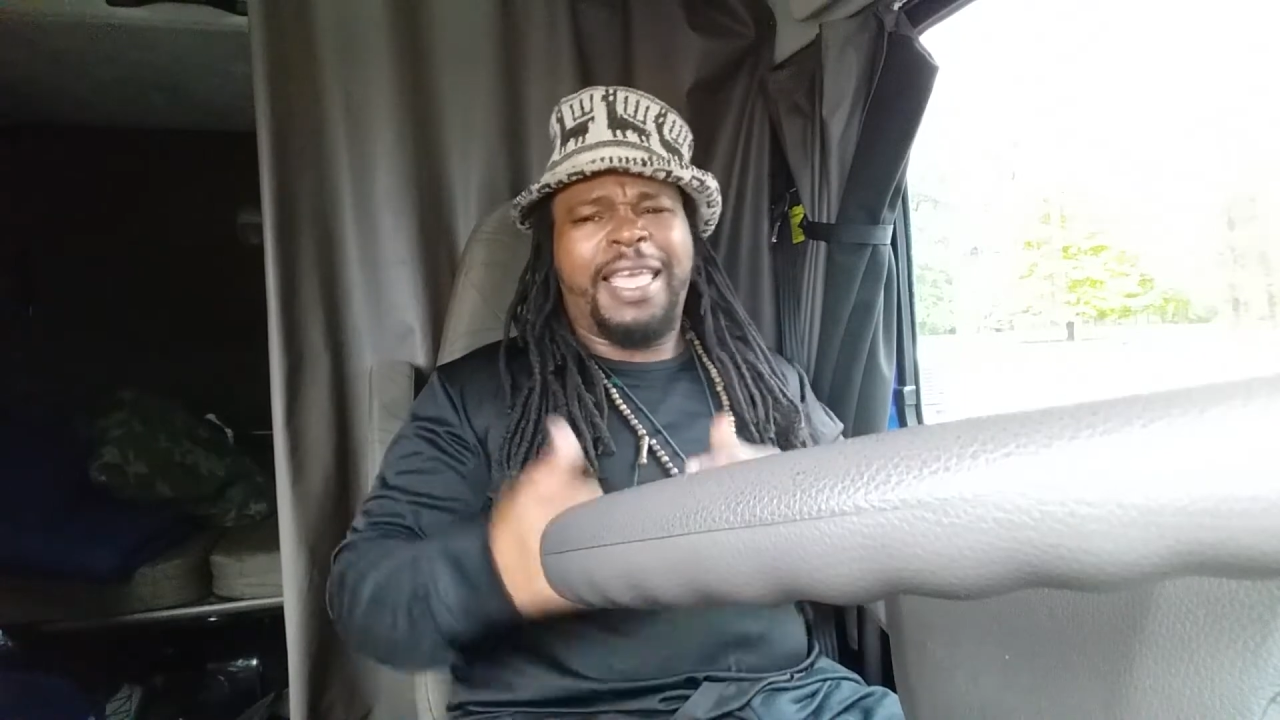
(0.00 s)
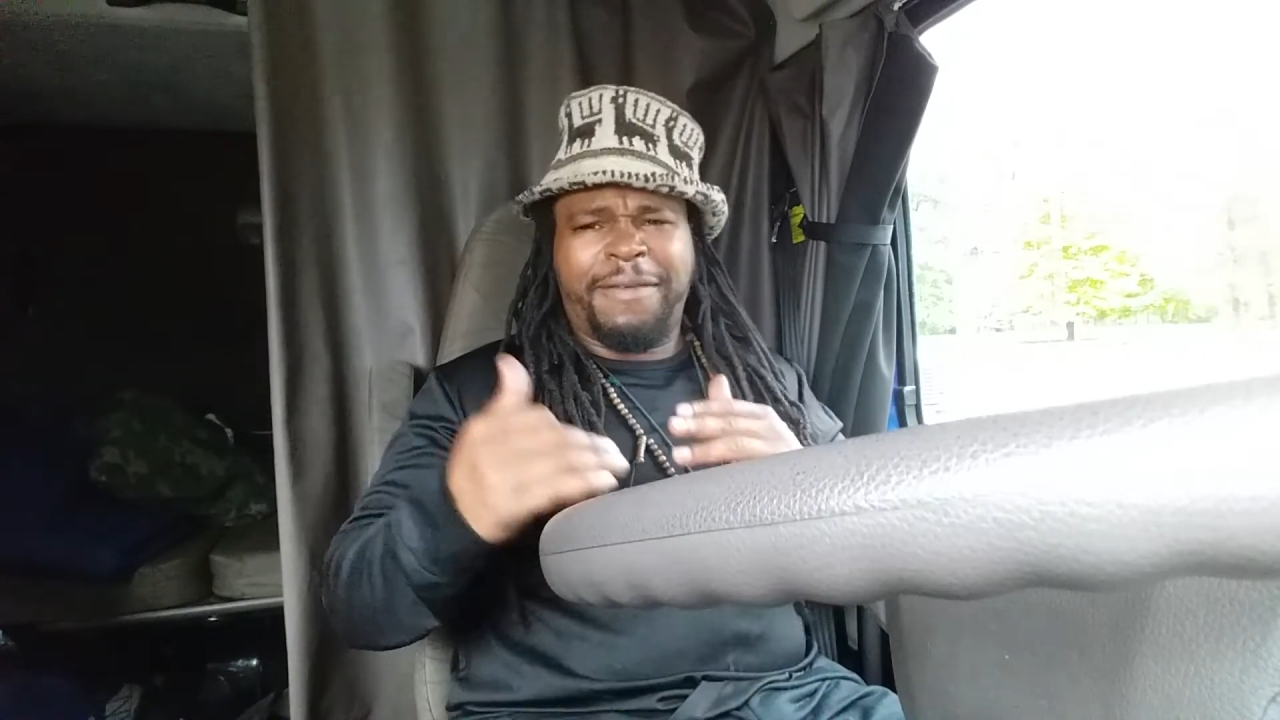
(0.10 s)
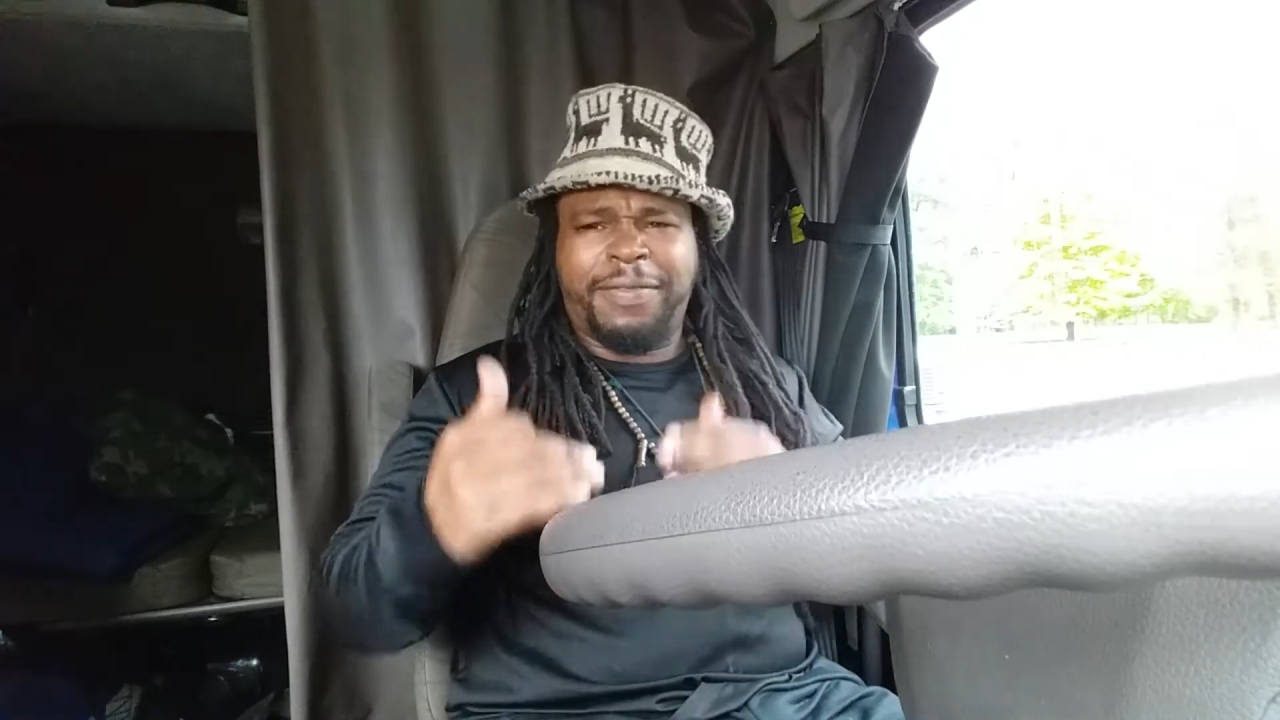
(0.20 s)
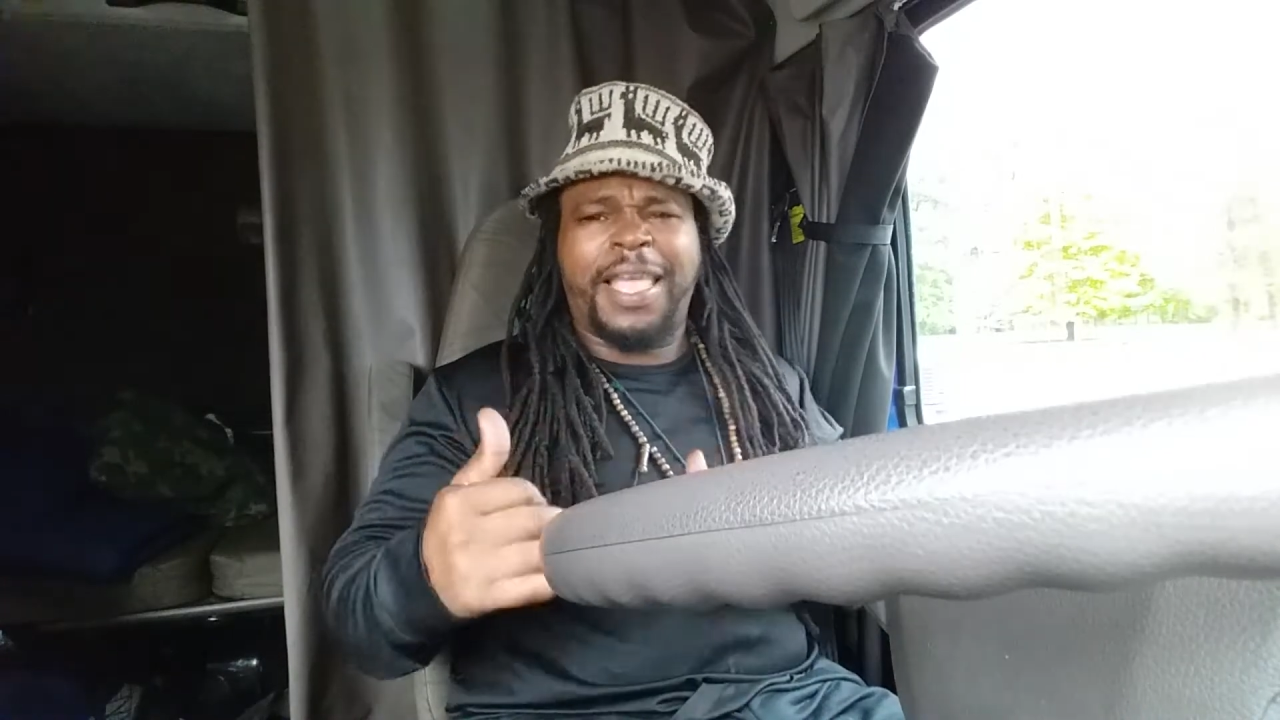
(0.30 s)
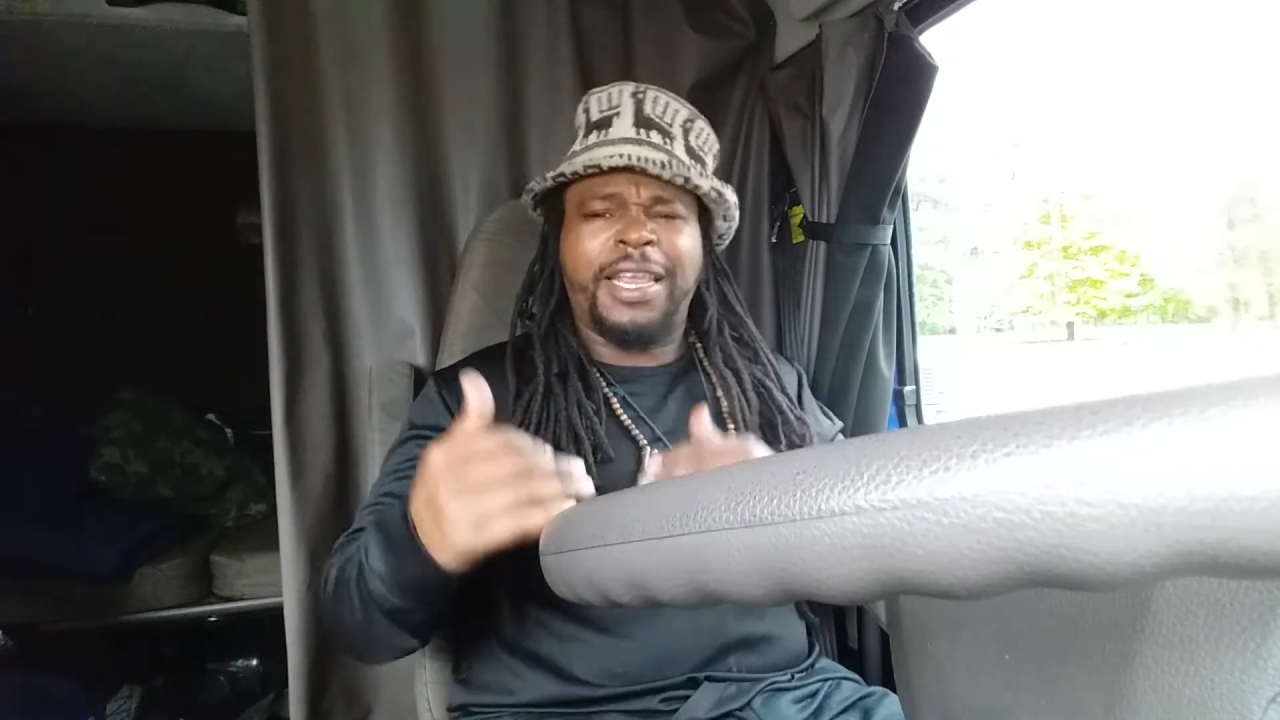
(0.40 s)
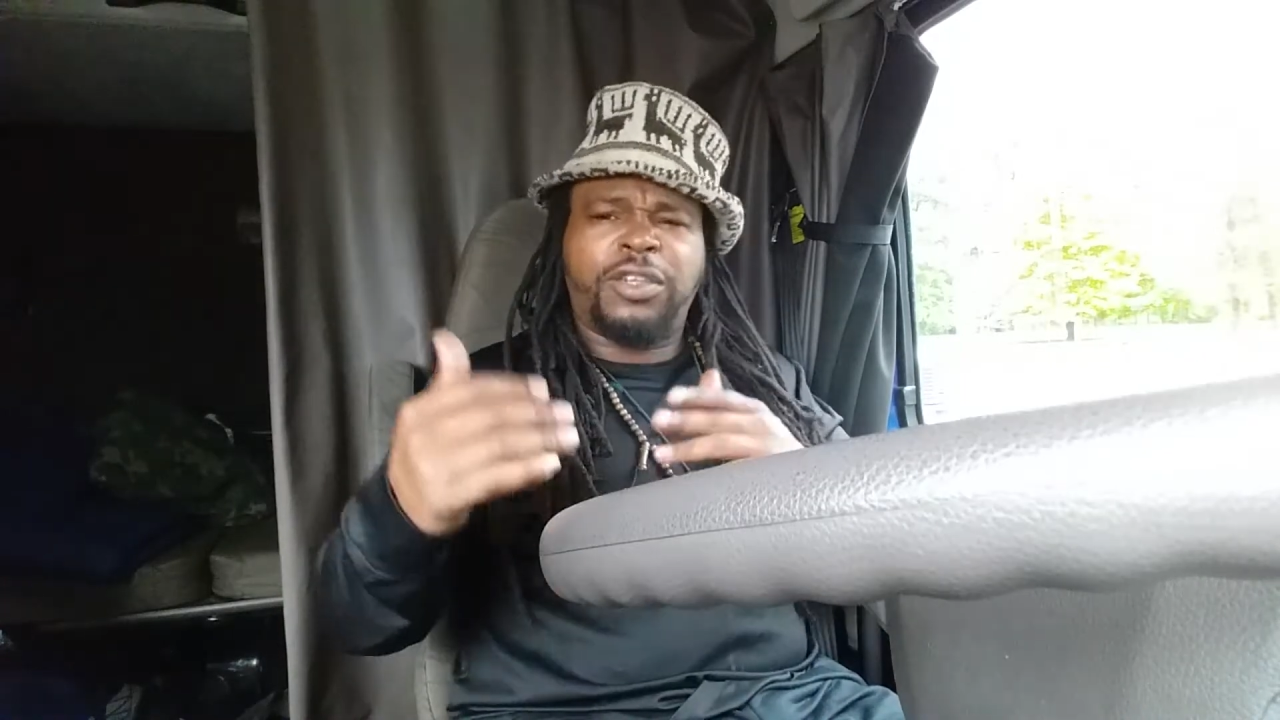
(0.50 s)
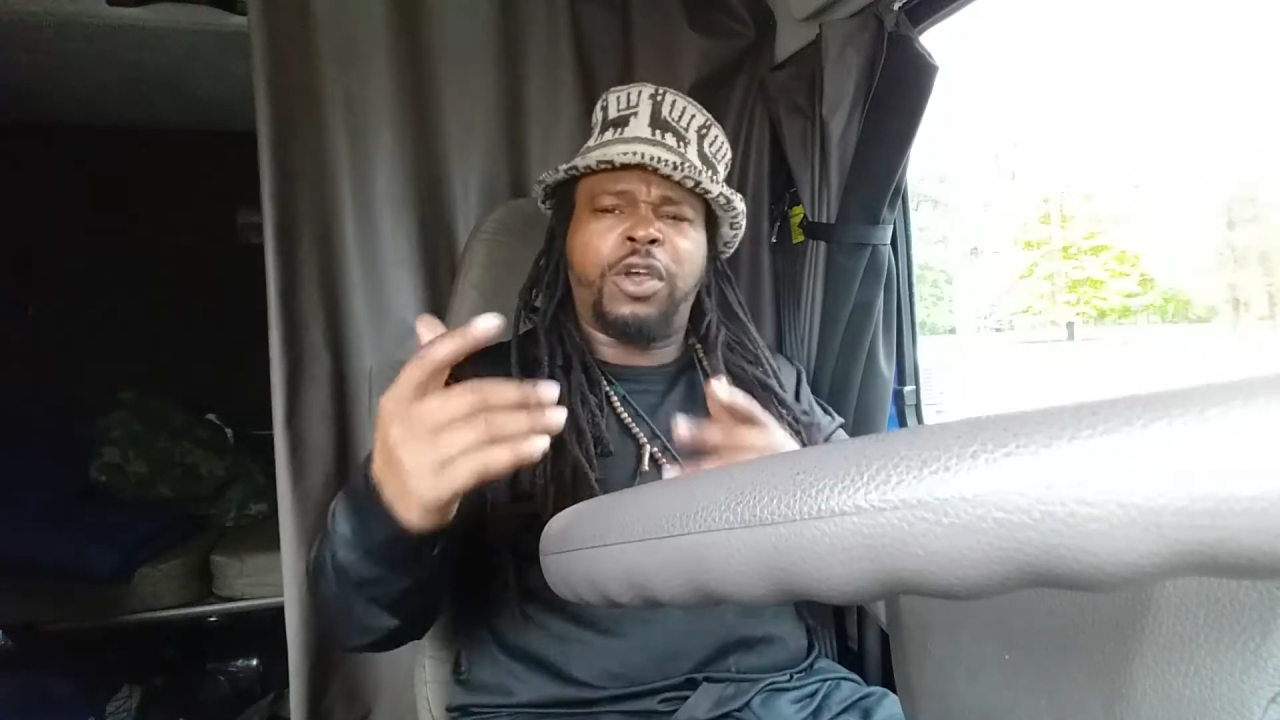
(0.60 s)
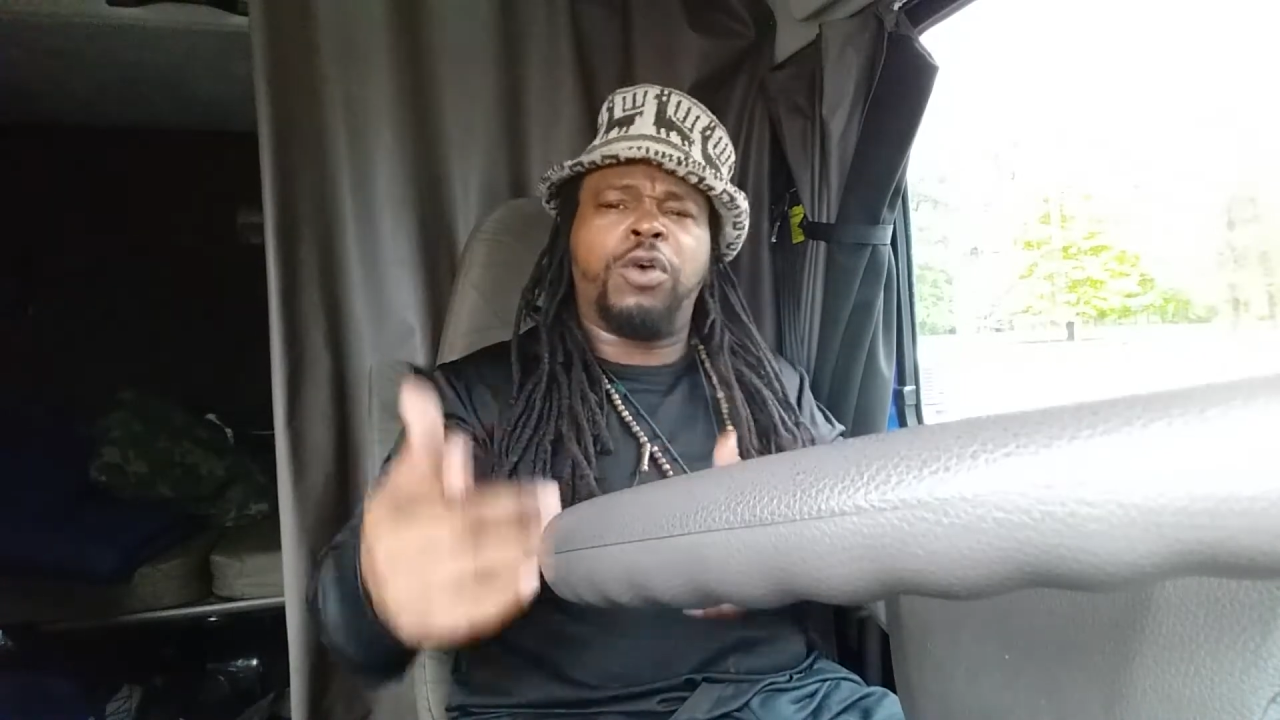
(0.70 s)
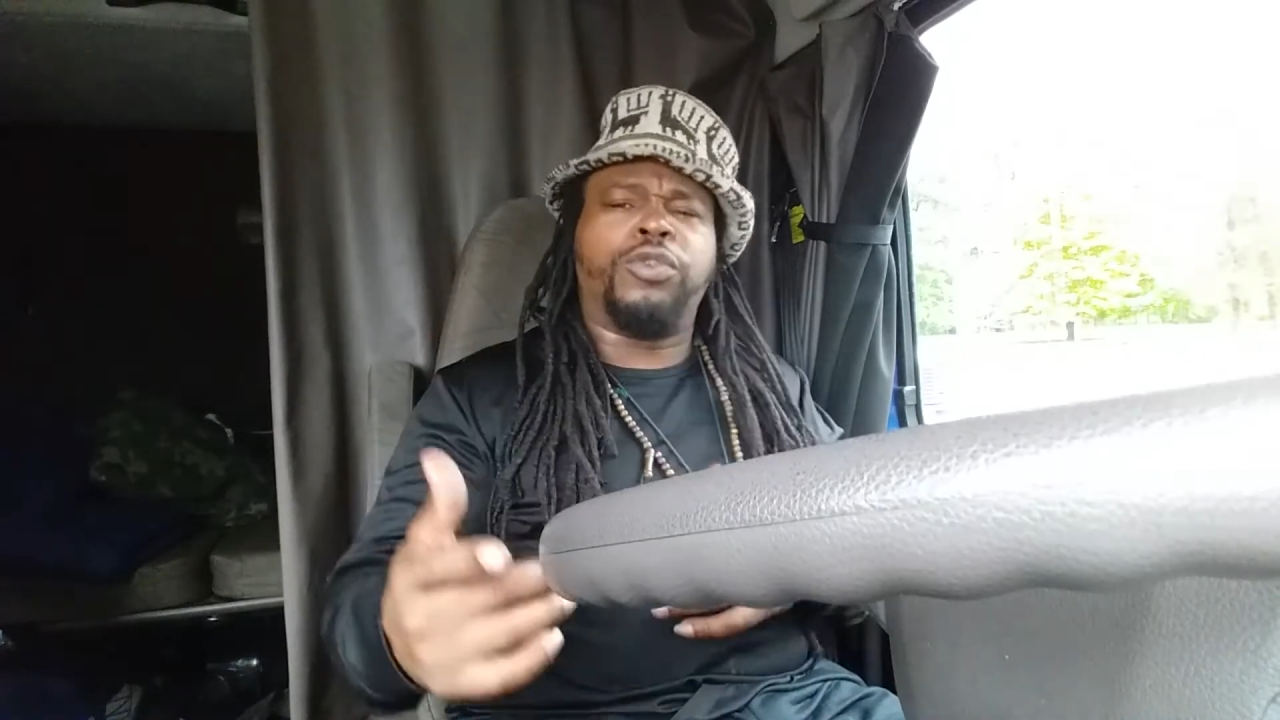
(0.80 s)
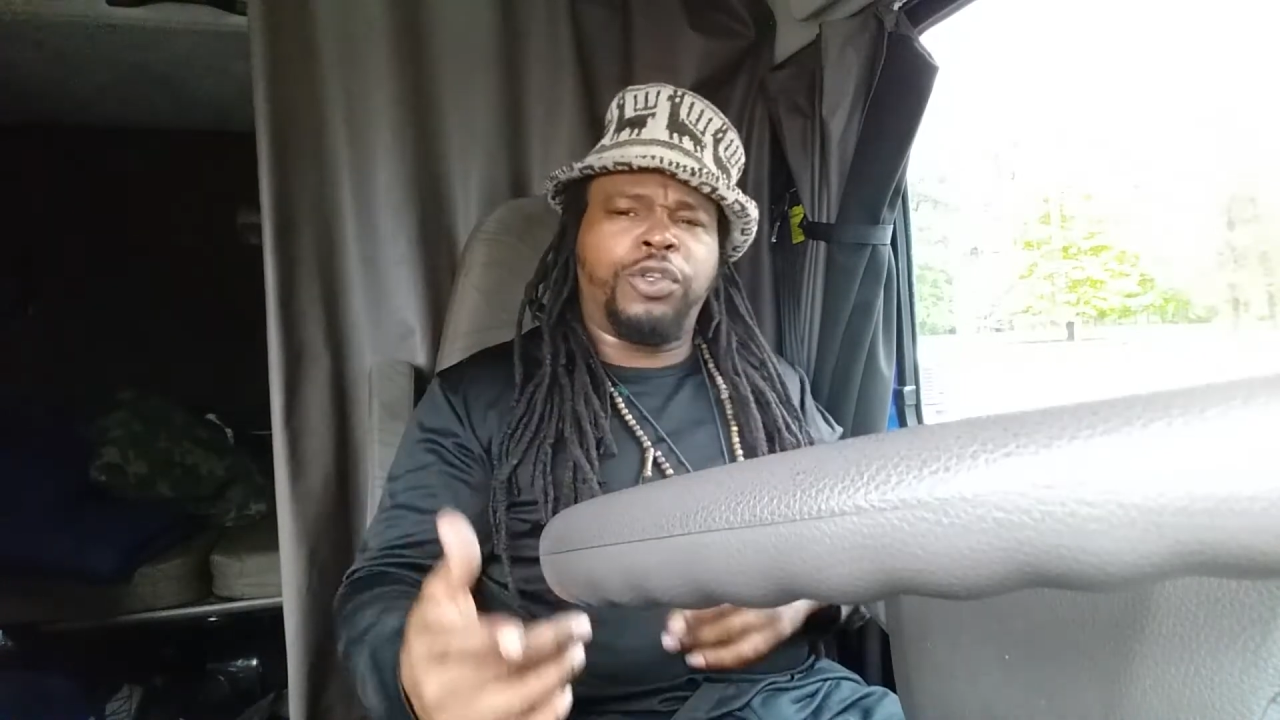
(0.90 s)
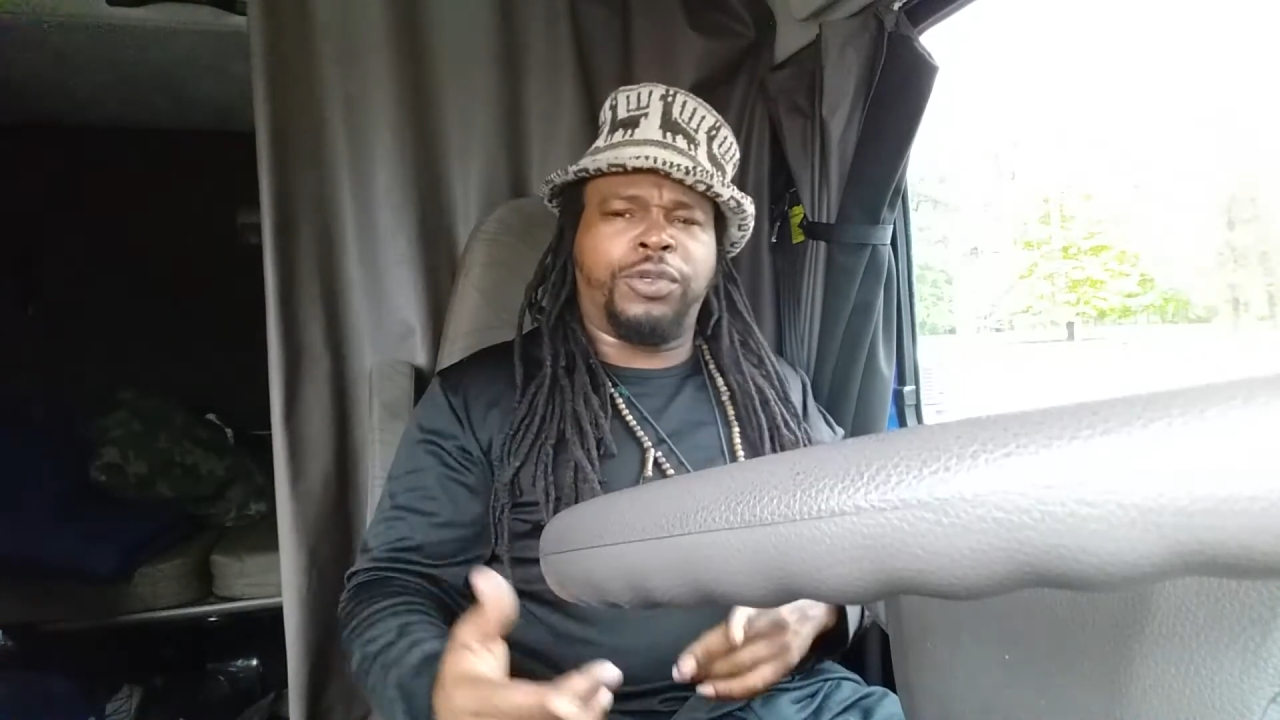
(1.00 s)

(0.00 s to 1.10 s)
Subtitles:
If they told